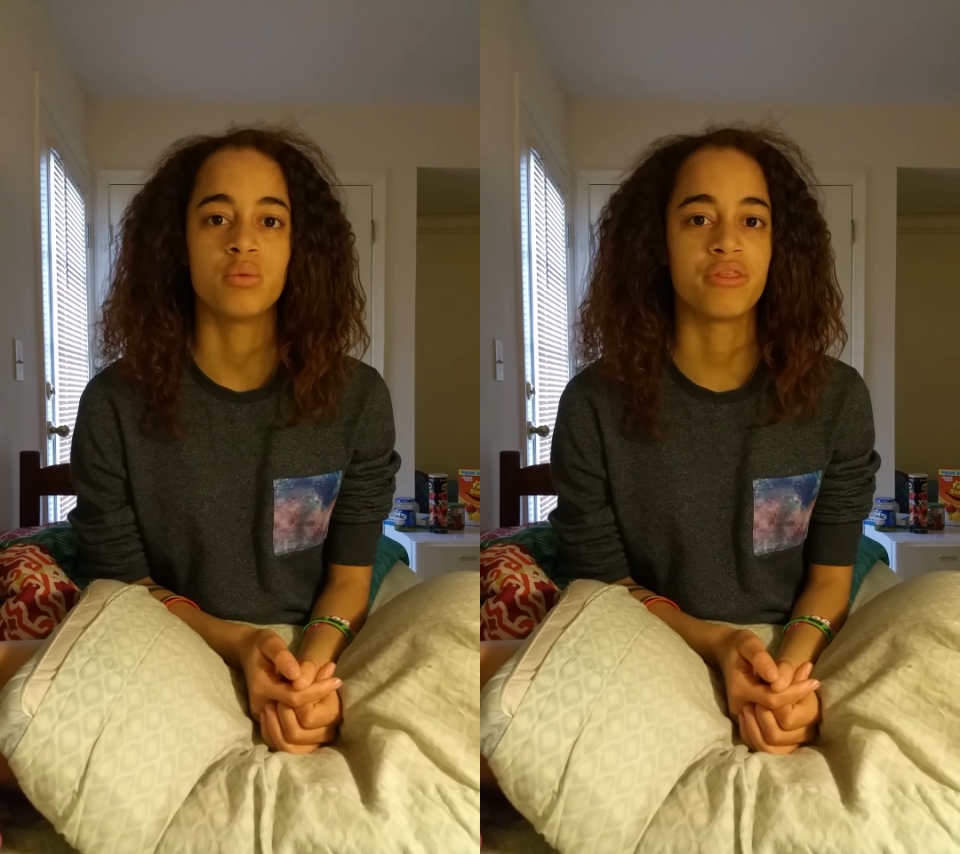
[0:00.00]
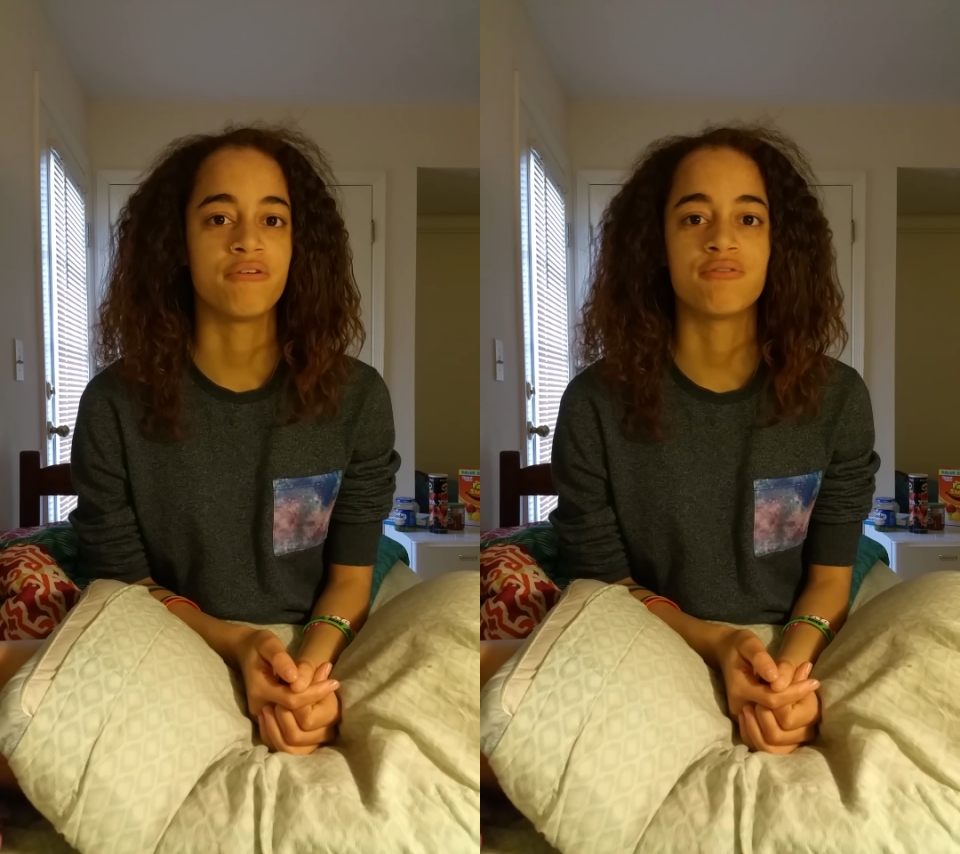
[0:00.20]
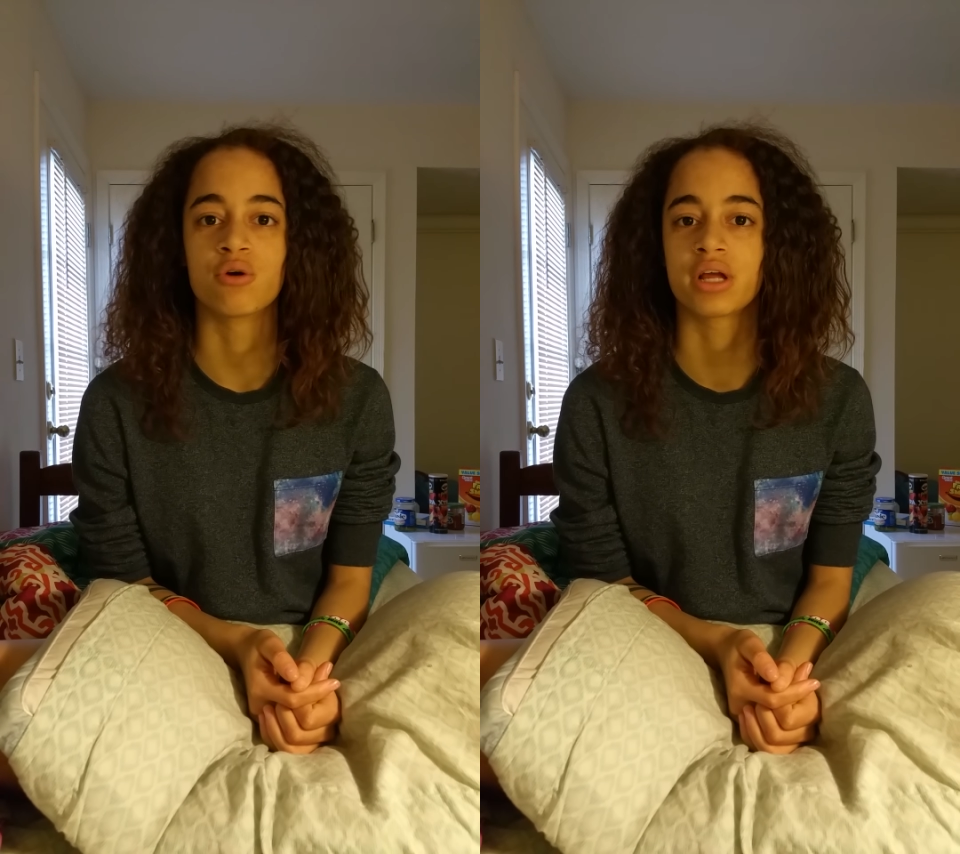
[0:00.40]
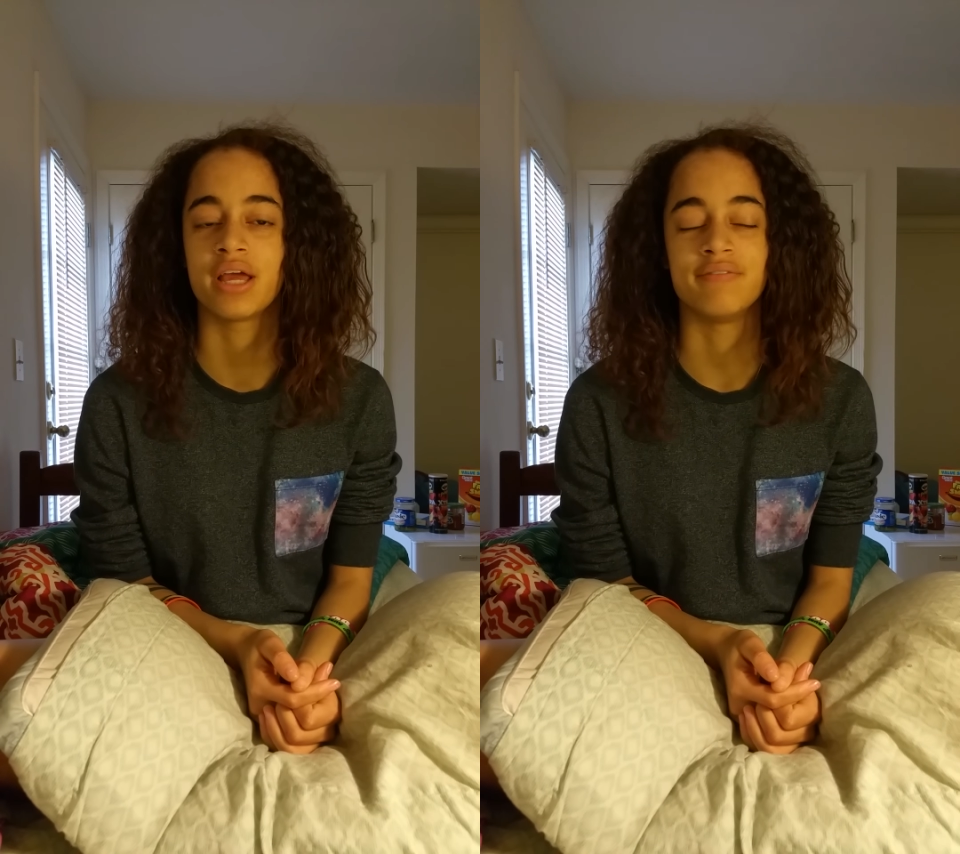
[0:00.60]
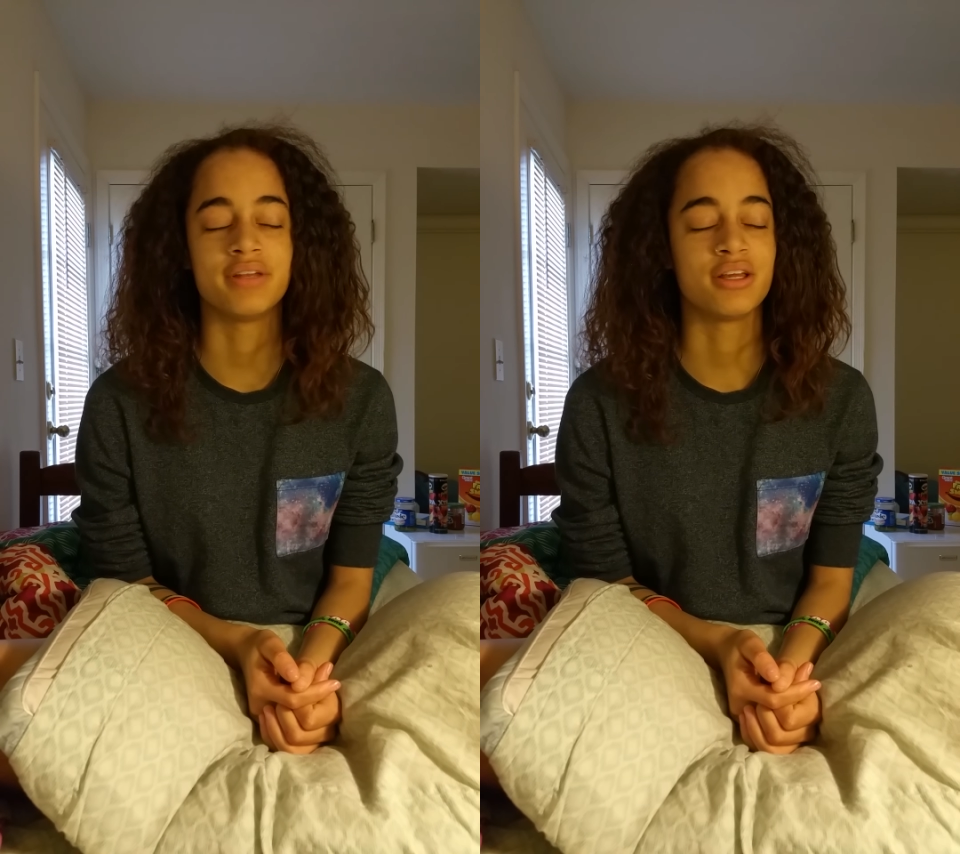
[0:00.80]
with the
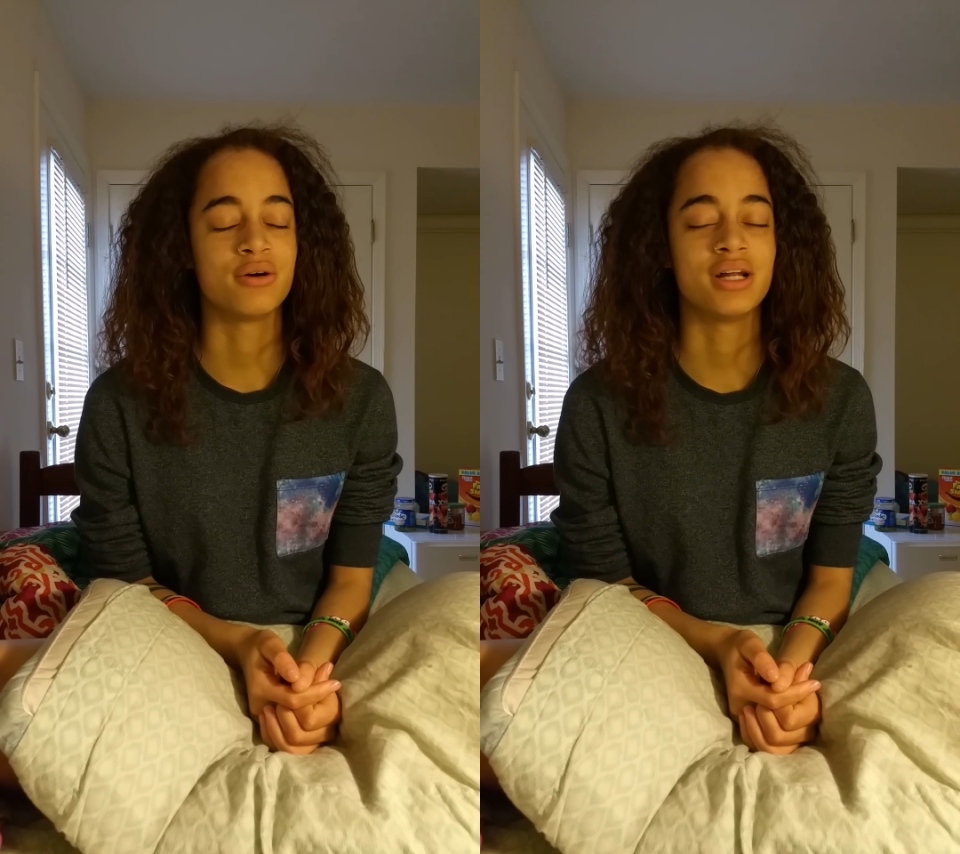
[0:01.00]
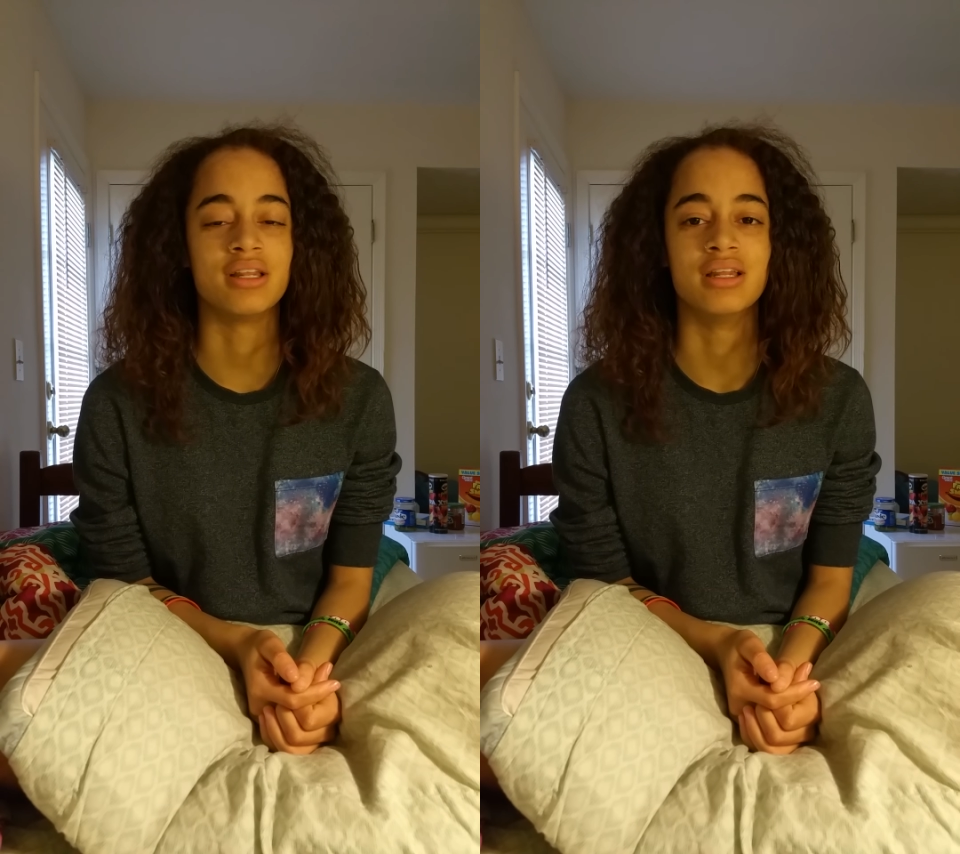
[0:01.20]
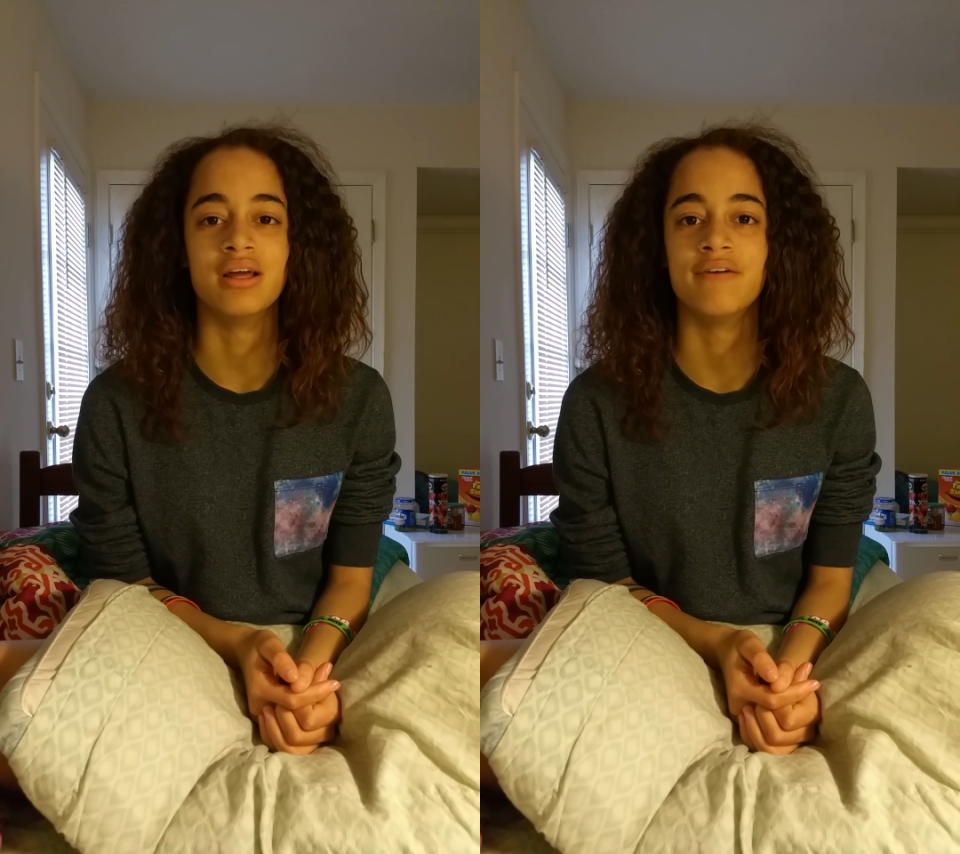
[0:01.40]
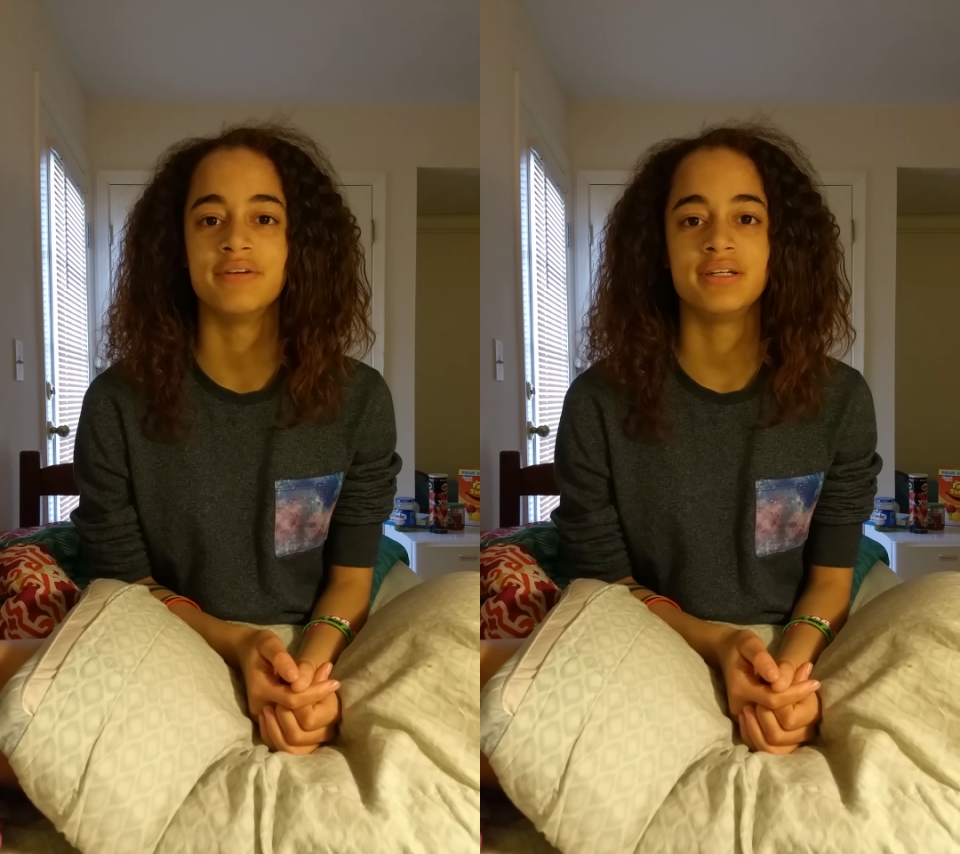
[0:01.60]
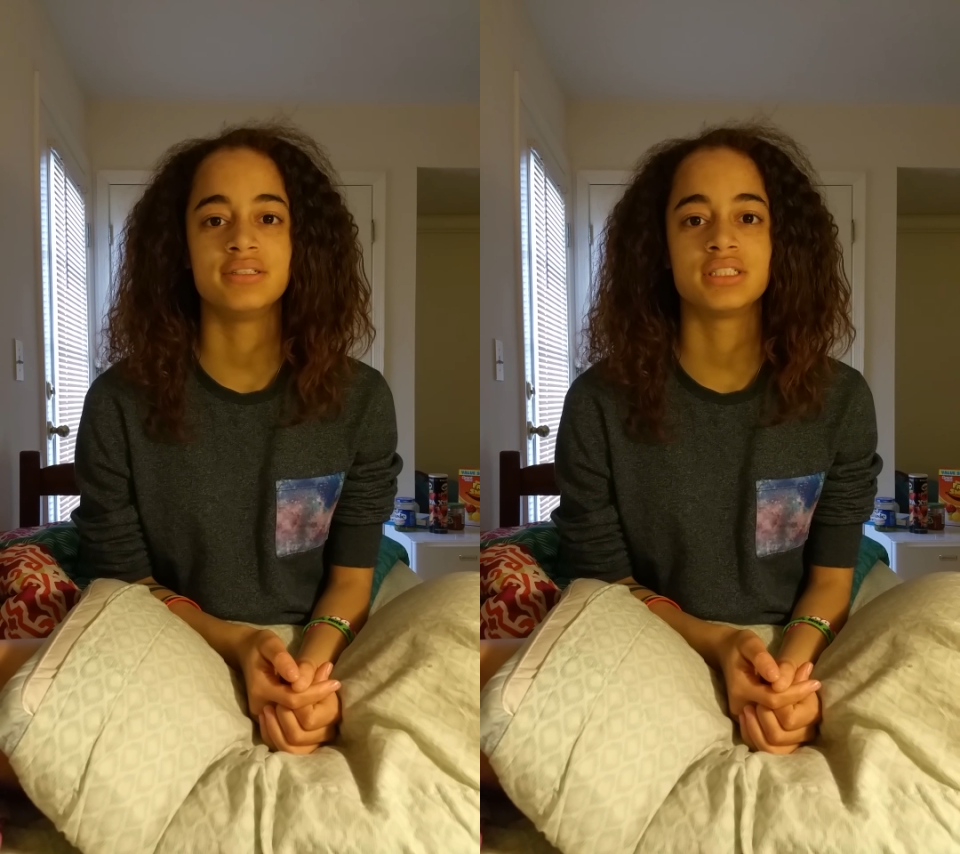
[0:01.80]
4K video. I love it.